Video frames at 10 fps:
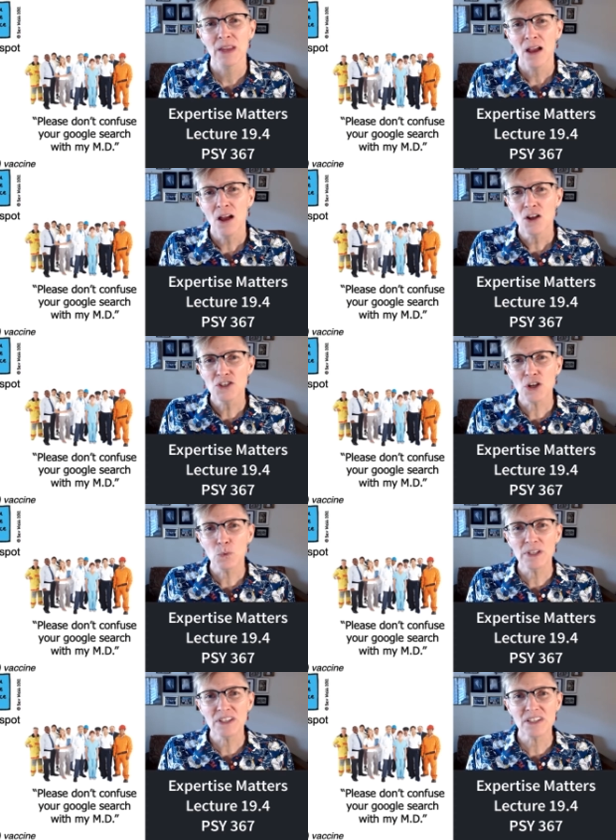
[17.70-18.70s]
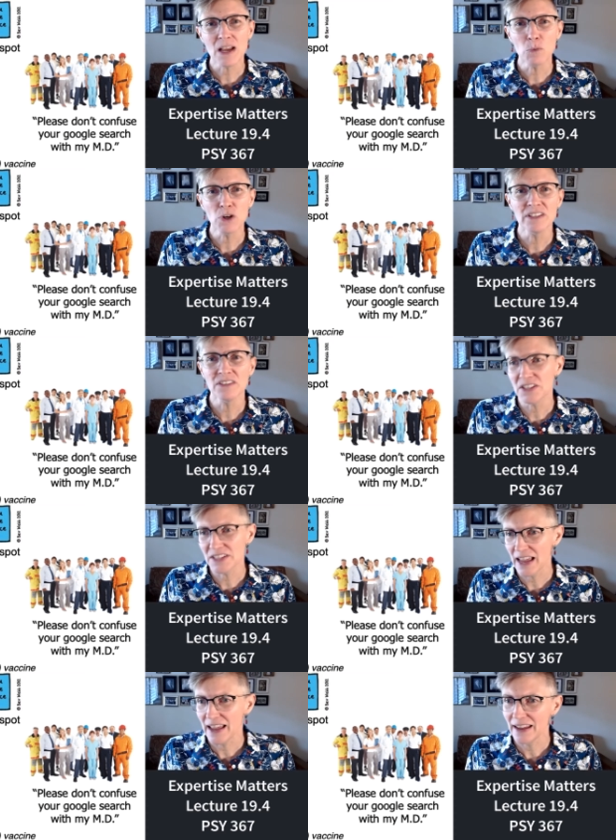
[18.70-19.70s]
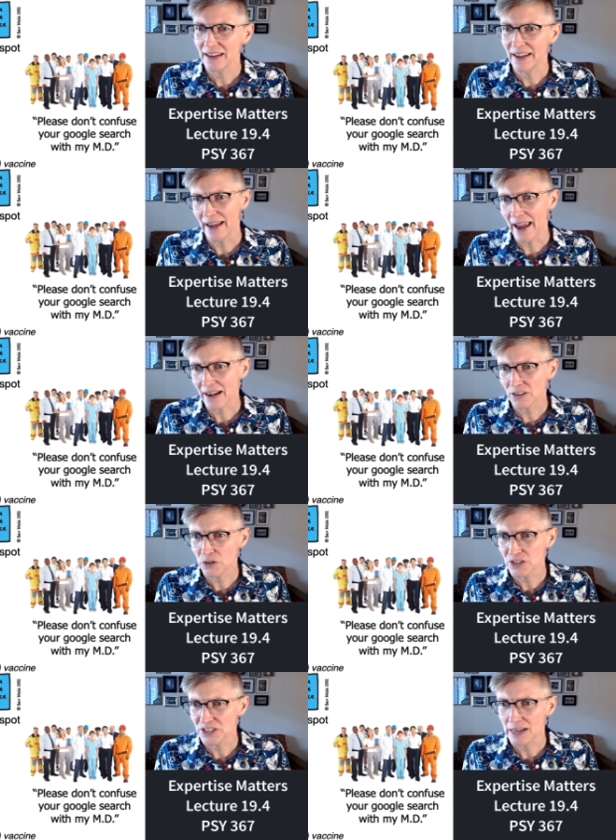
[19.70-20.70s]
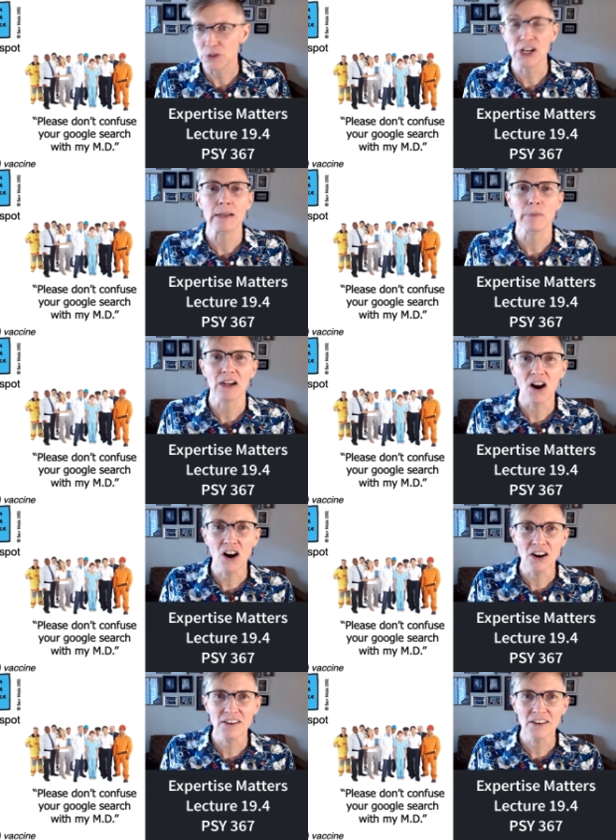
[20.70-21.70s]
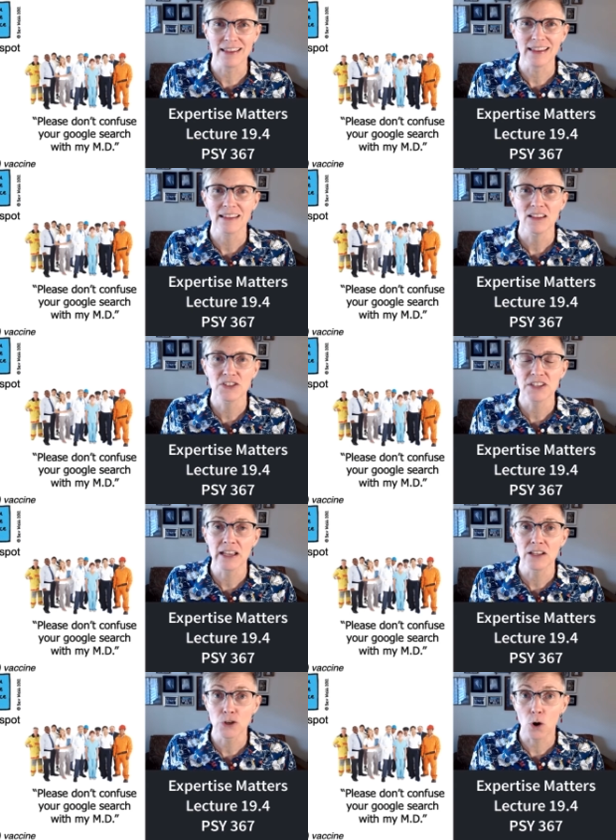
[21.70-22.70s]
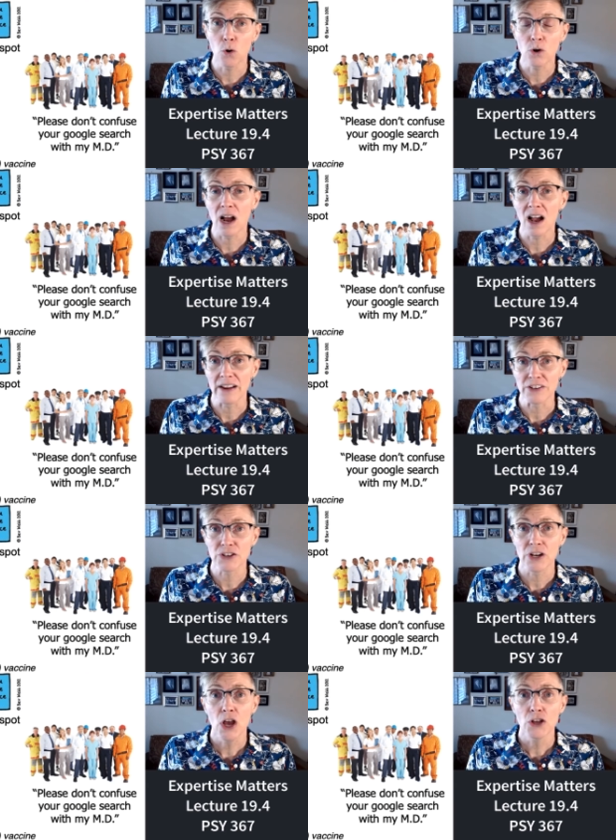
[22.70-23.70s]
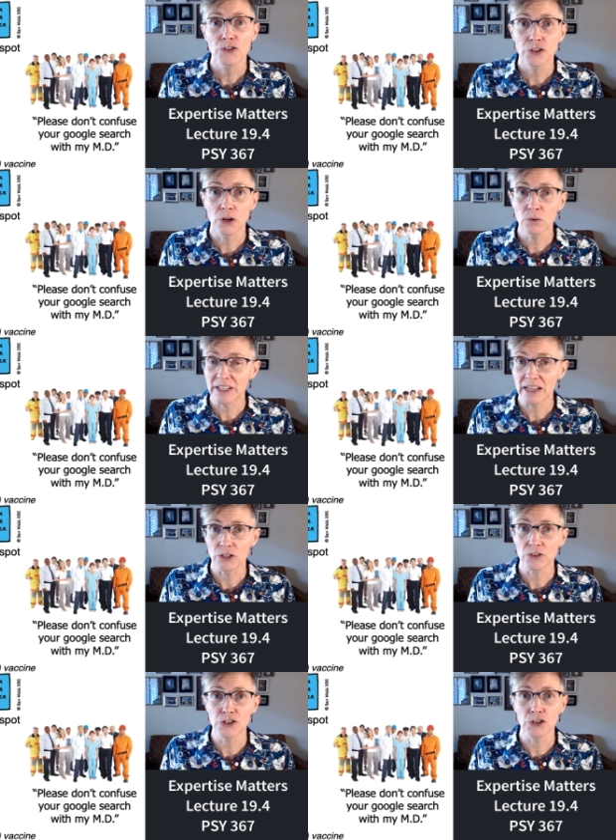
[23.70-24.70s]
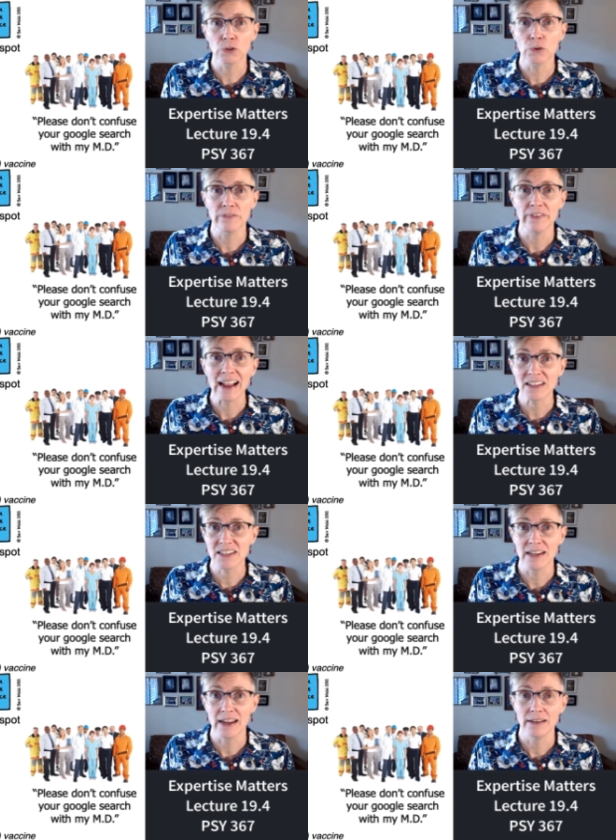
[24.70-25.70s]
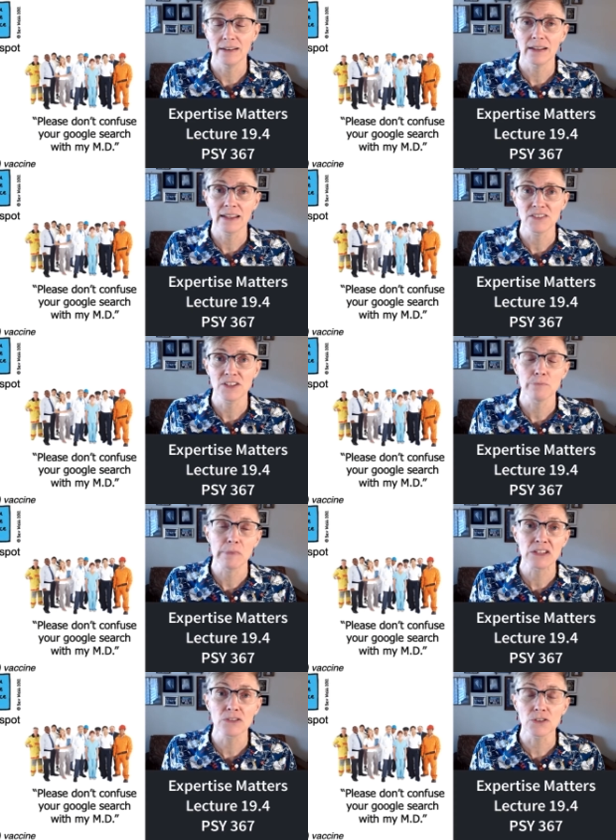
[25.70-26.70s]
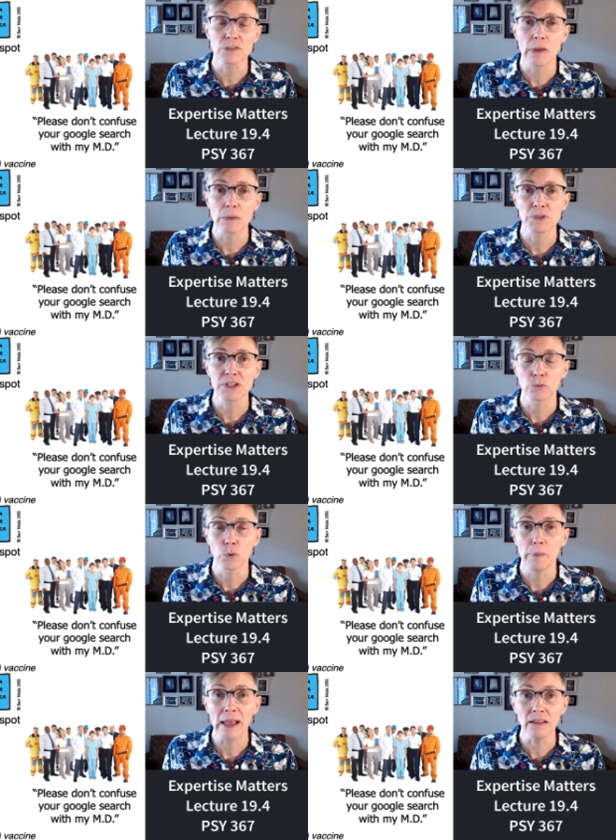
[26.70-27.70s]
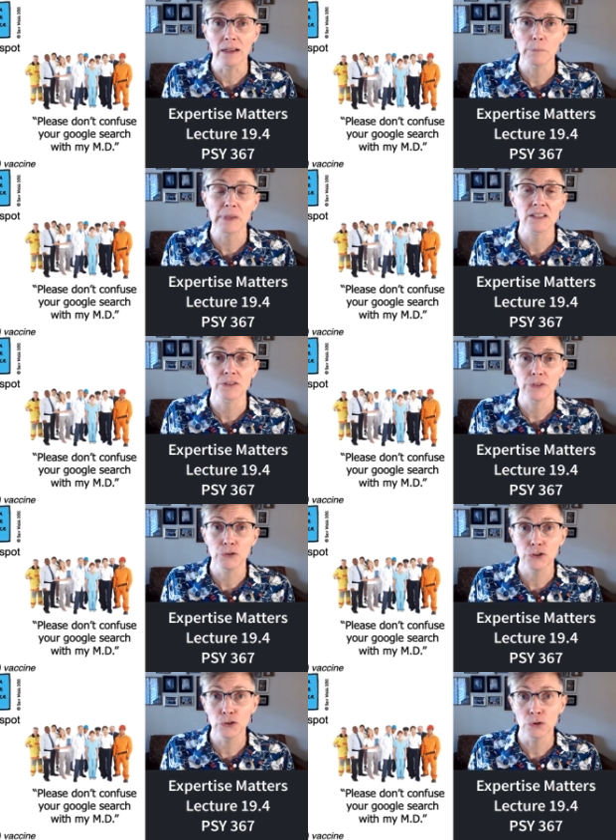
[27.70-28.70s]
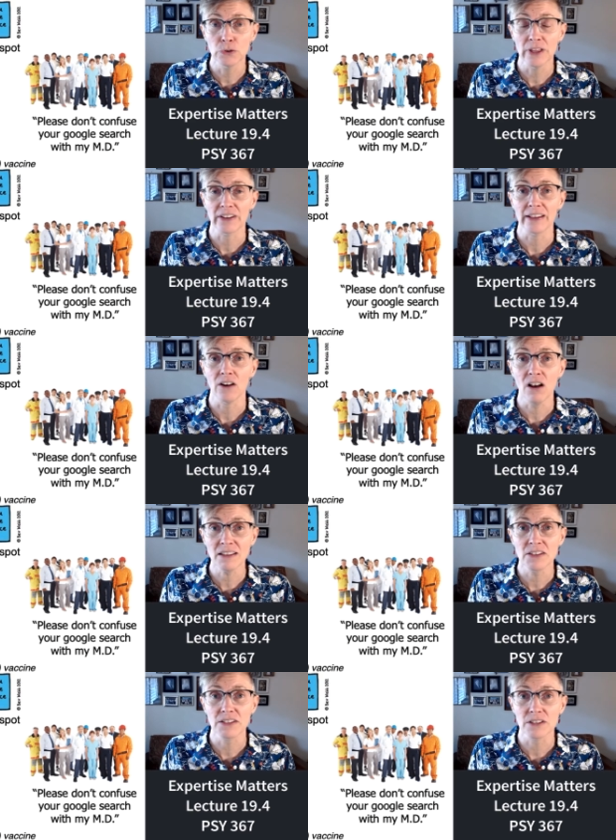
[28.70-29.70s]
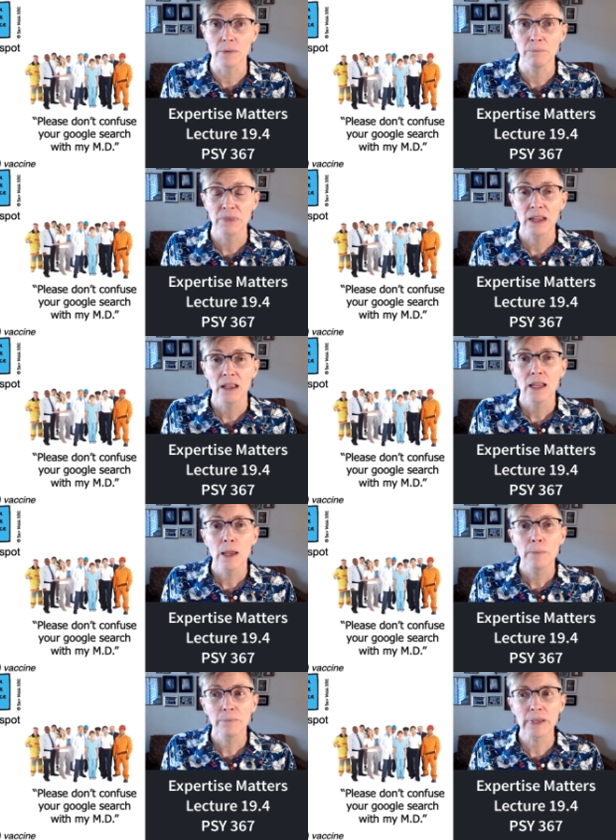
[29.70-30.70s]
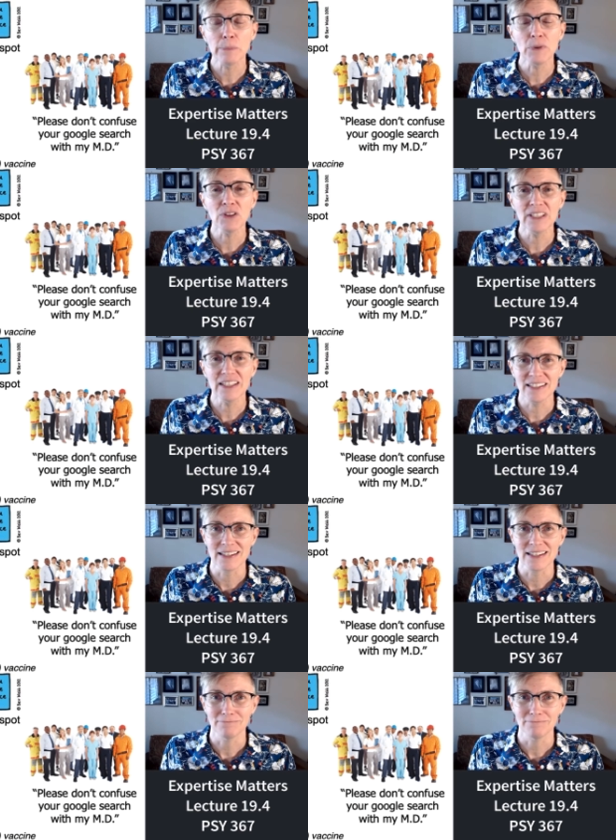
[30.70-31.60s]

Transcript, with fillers: So when someone, say an actress named Jenny McCarthy, says, Oh gosh, don't get your children vaccinated against measles, mumps, and rubella because if you do, they'll get autism, people listen